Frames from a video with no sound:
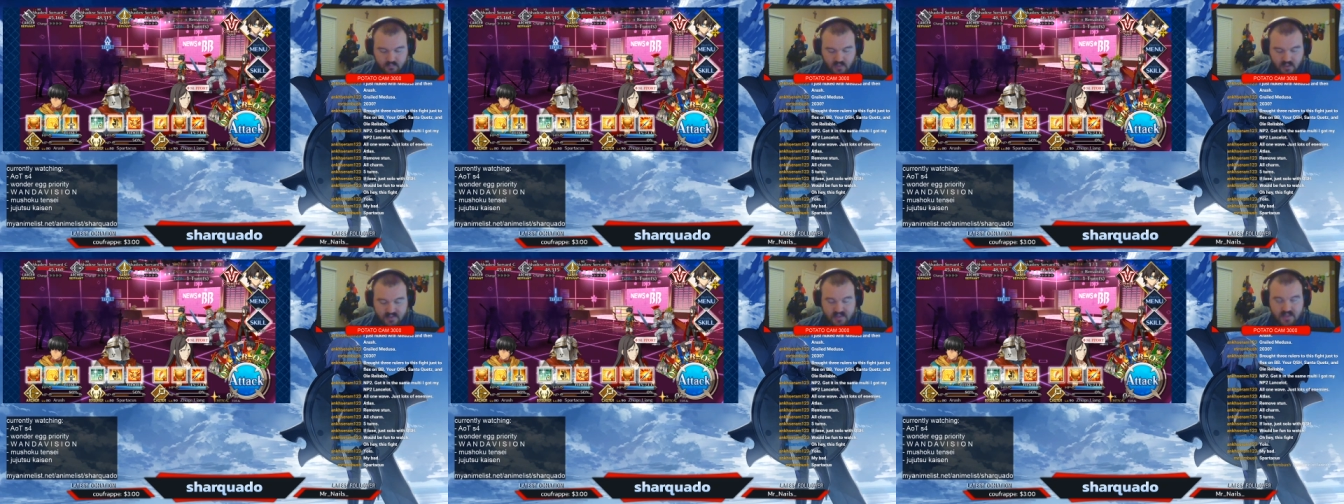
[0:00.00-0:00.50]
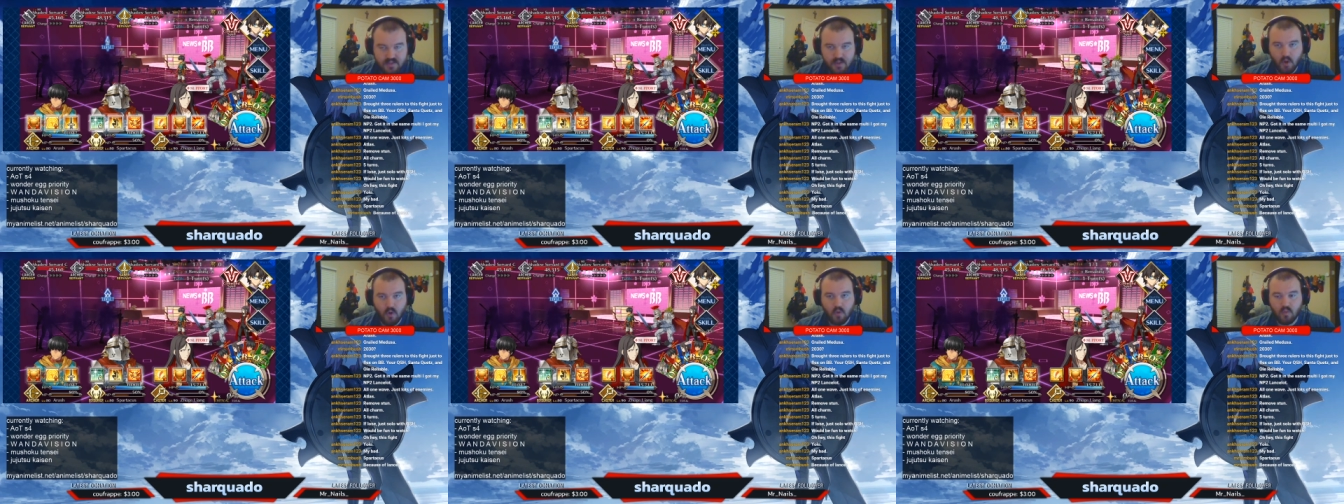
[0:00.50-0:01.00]
because I
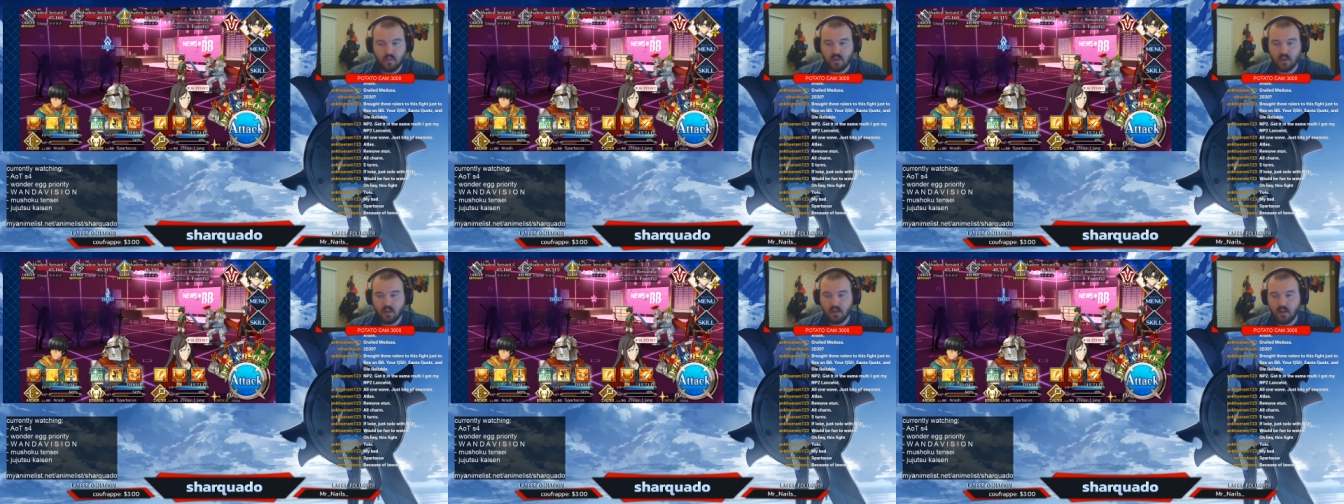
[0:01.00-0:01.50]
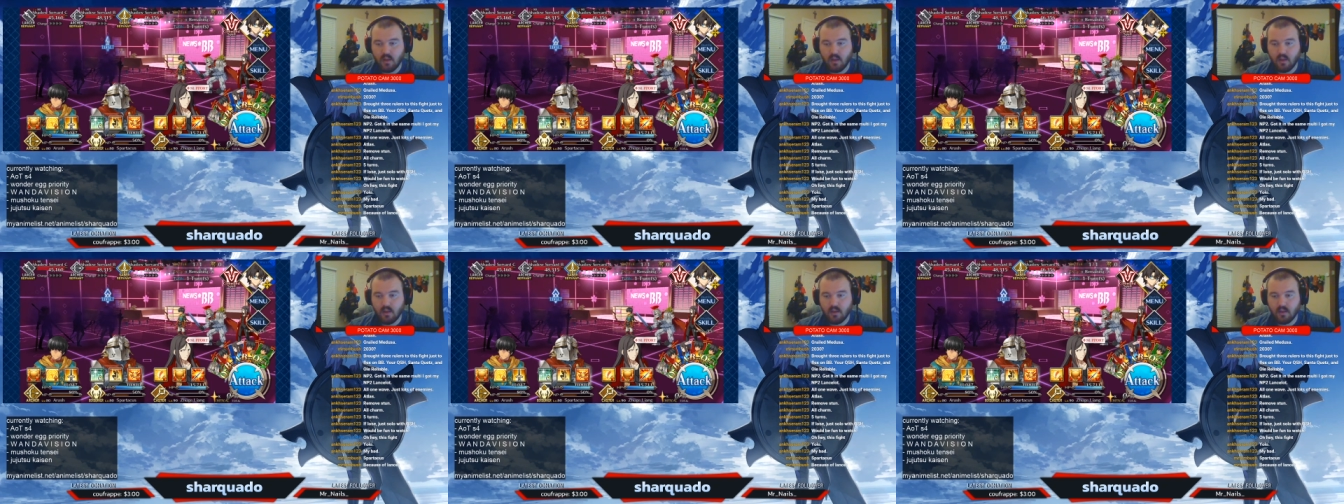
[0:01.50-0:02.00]
know
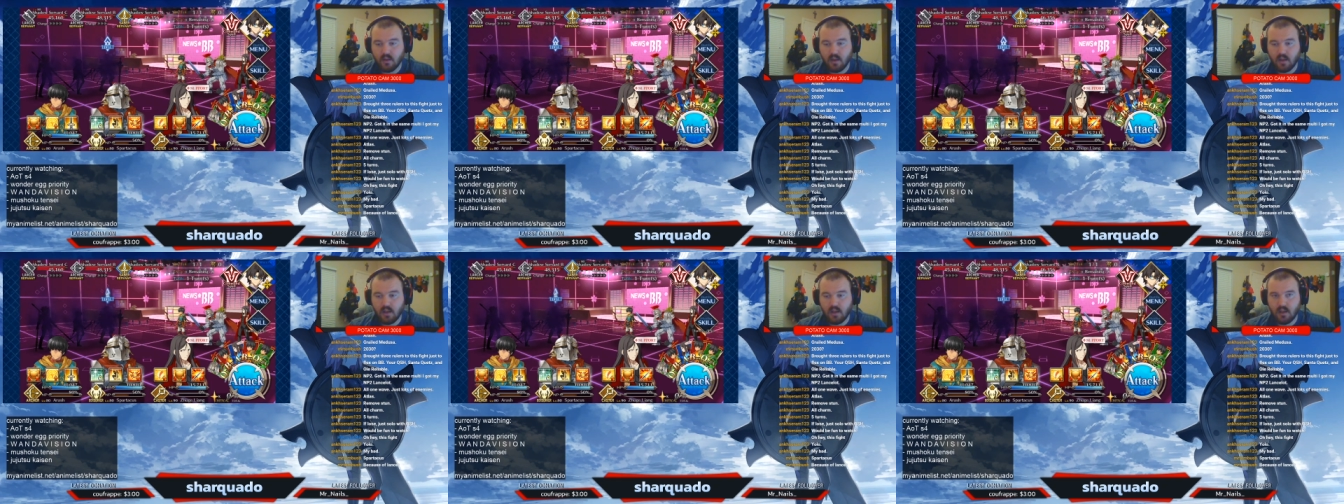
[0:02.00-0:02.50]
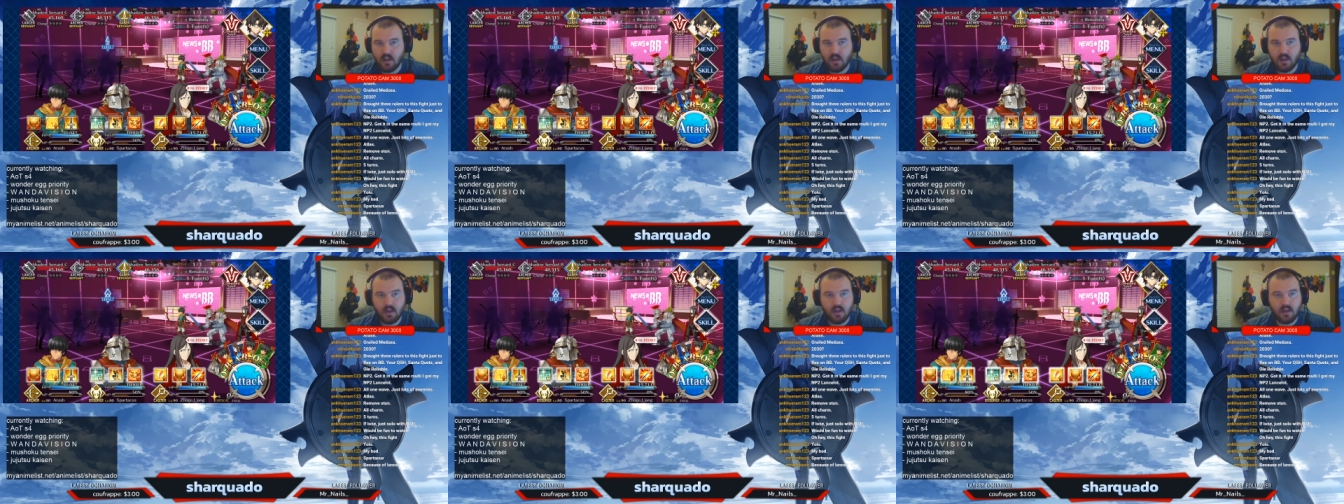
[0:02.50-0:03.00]

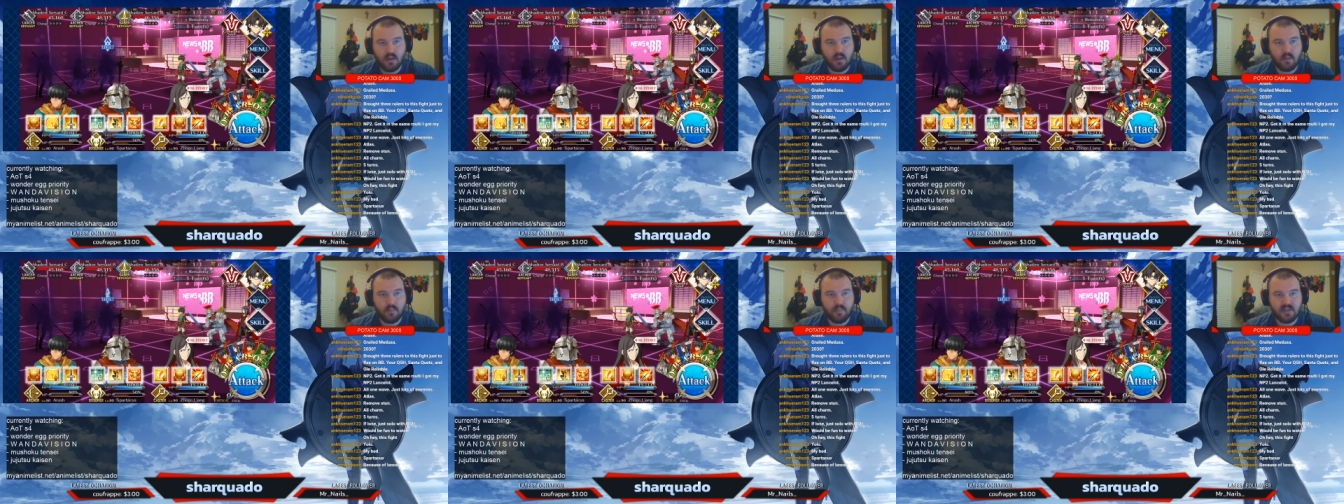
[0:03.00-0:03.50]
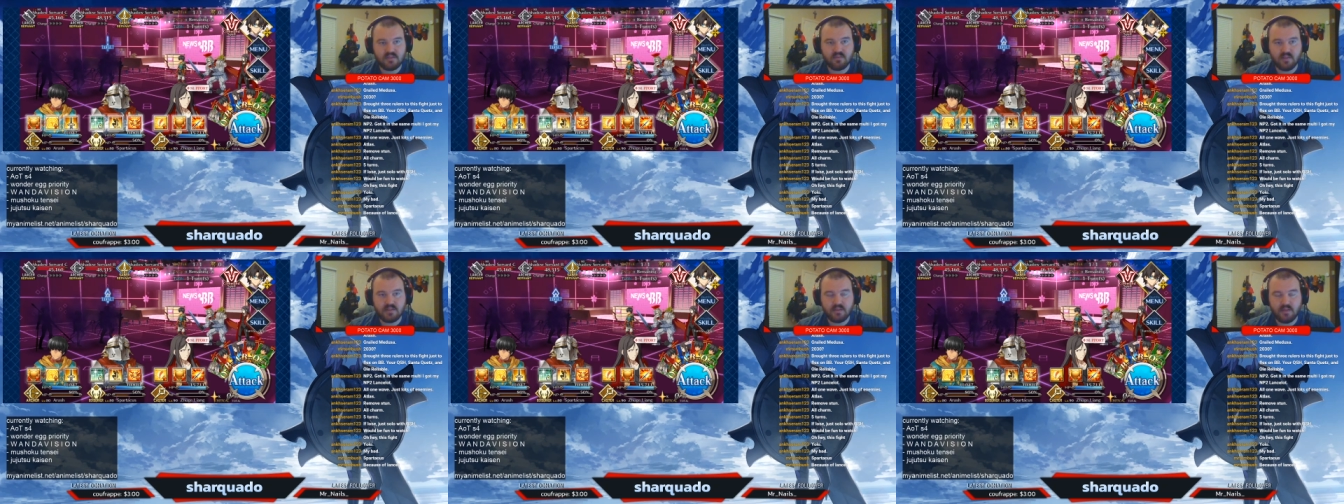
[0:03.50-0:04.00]
uh, because of
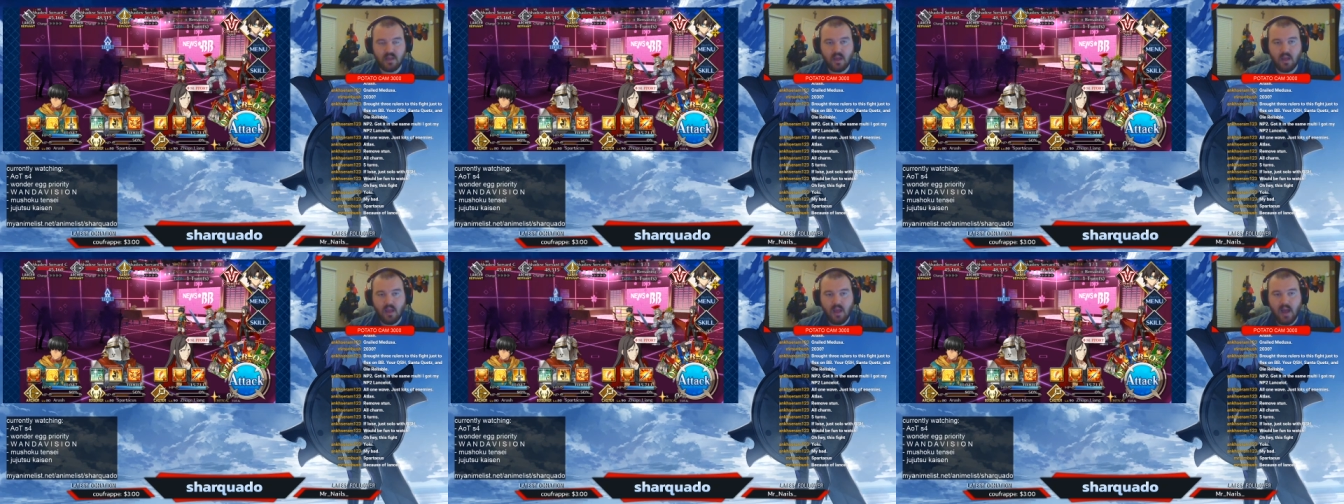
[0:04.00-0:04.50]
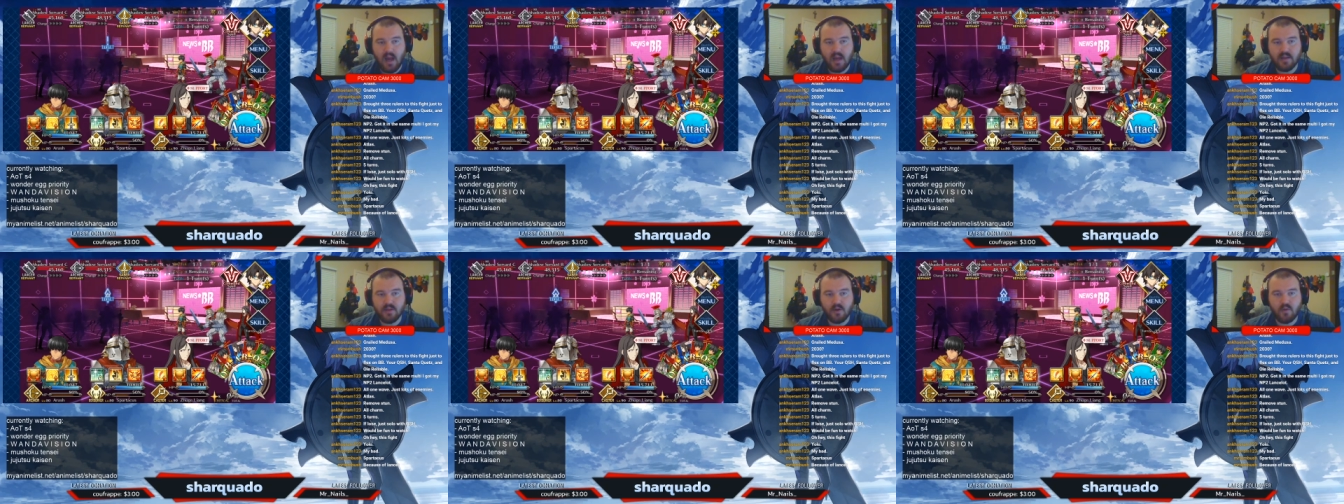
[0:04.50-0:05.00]
Lancer. Yeah, I
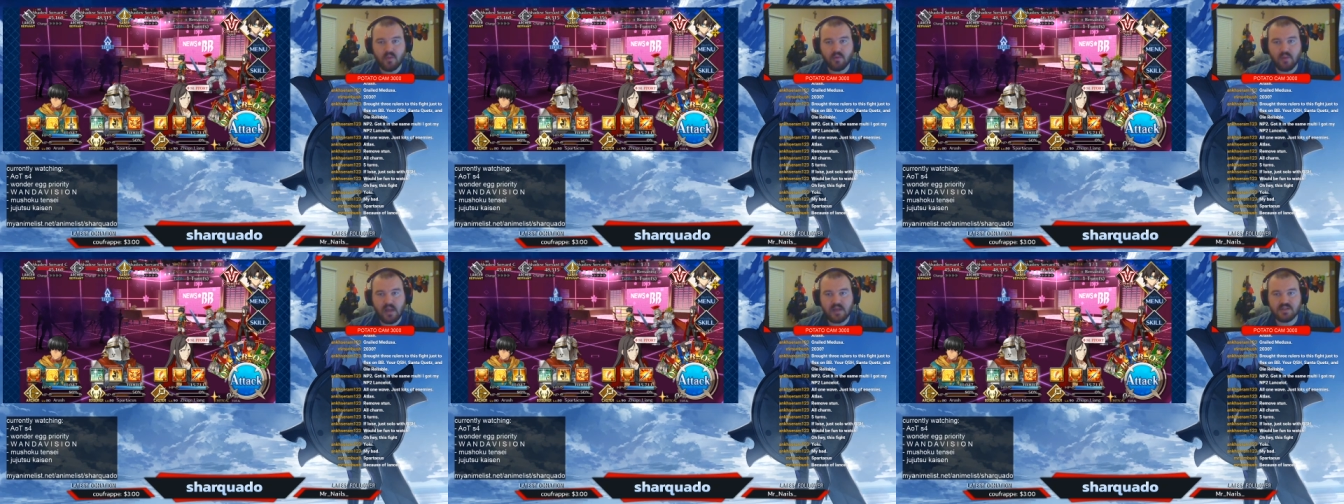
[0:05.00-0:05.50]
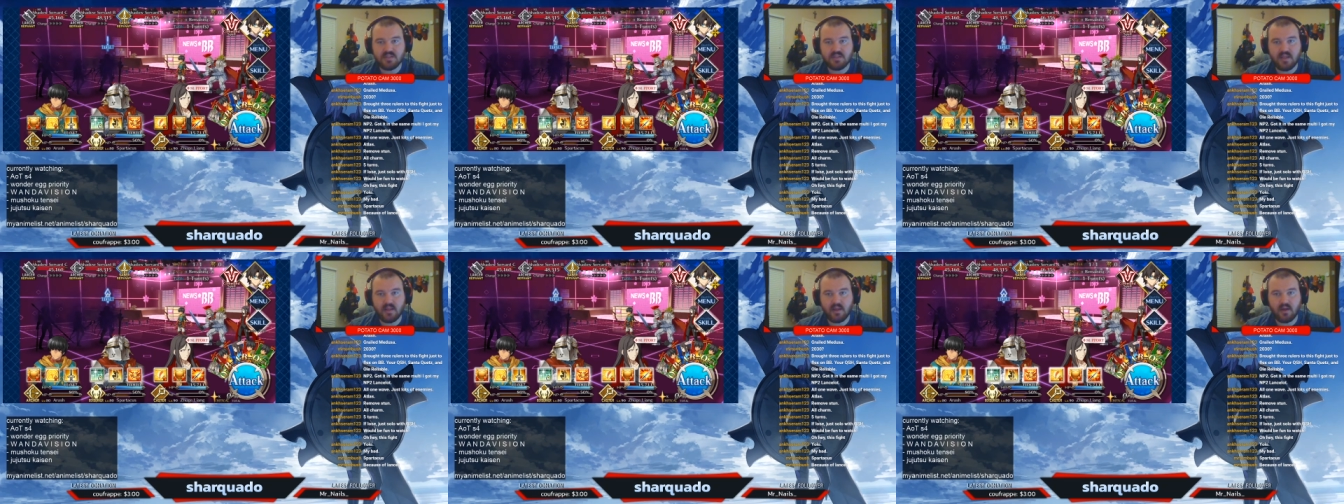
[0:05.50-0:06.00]
know that Arash can
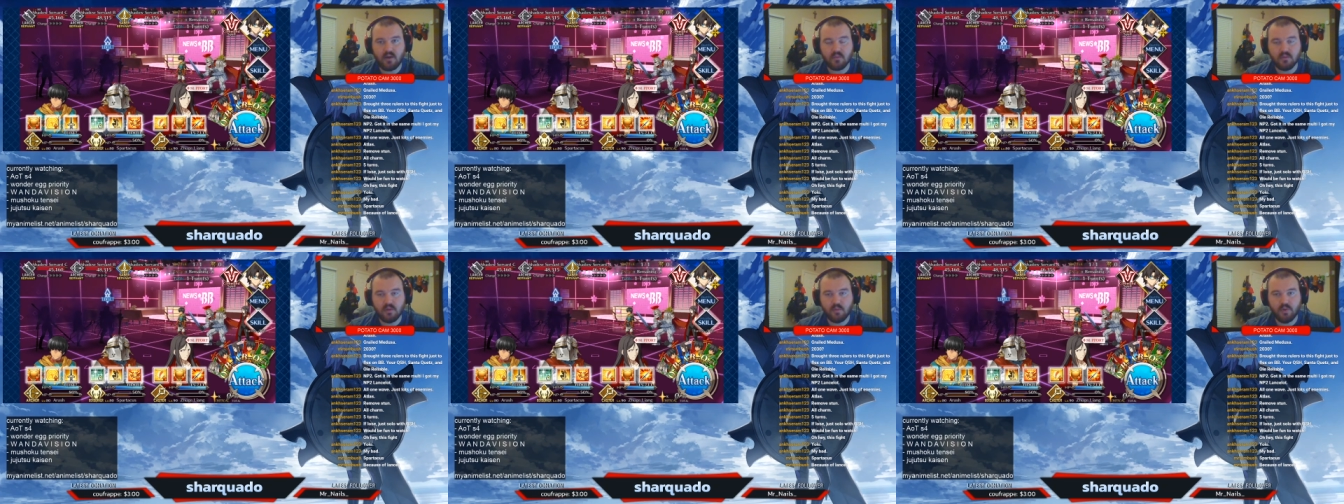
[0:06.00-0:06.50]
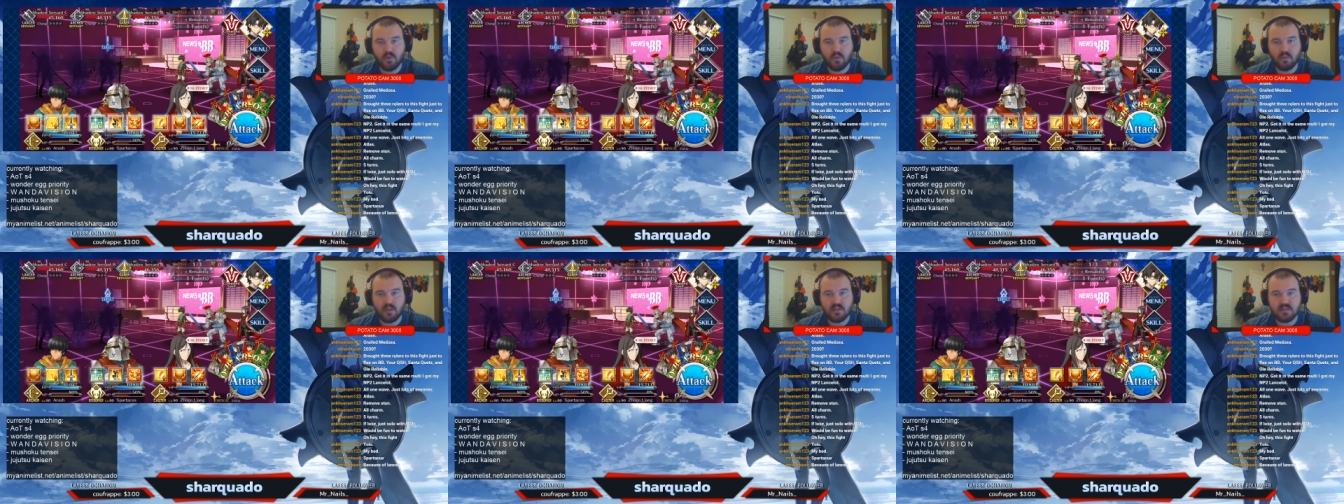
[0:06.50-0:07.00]
take out
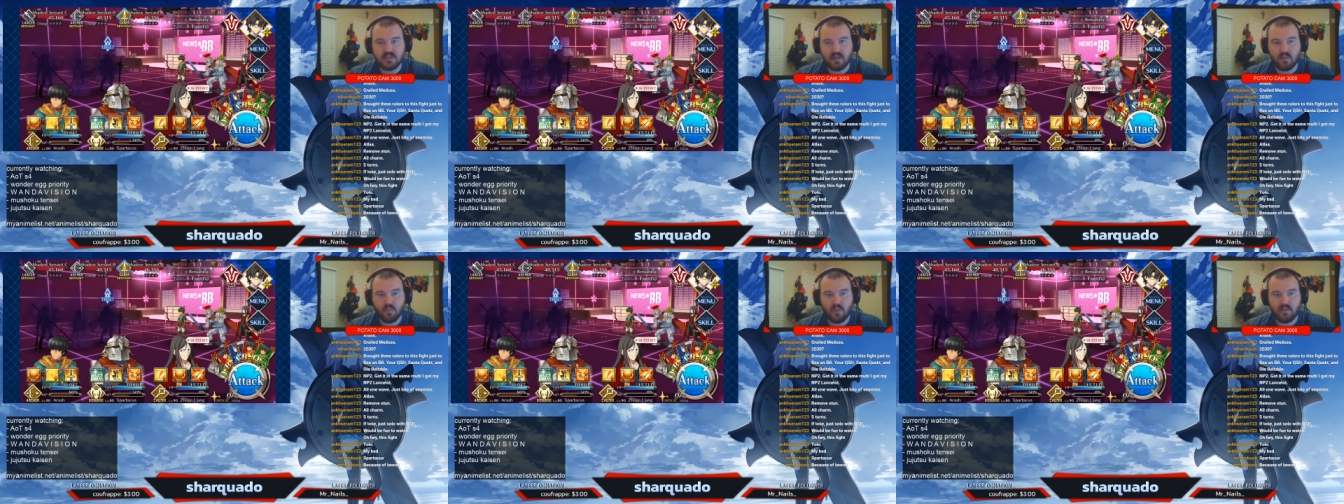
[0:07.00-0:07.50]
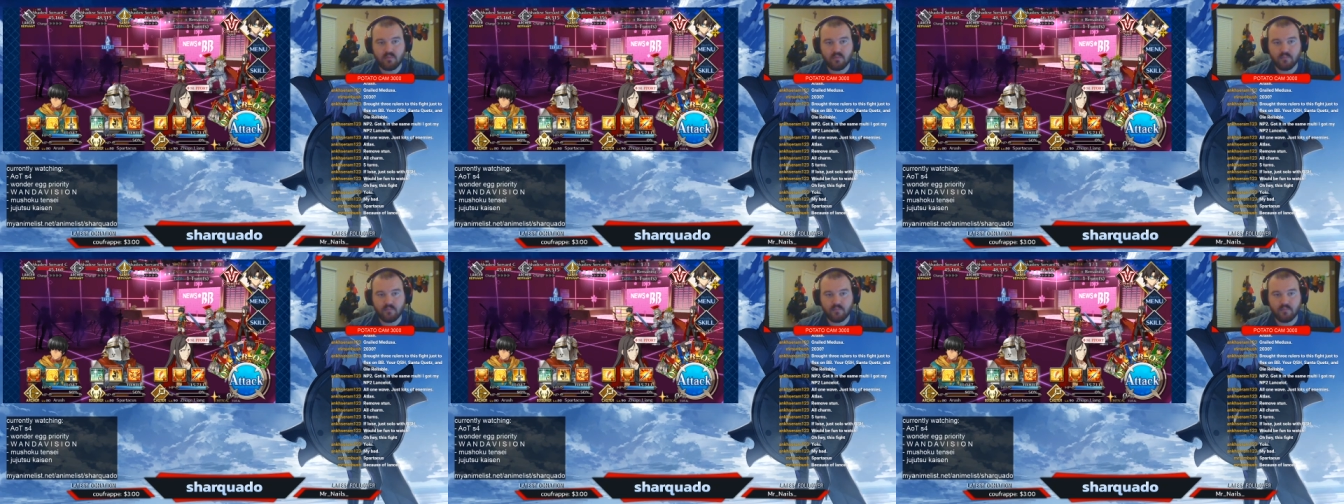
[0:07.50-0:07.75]
Lubu in the second wave.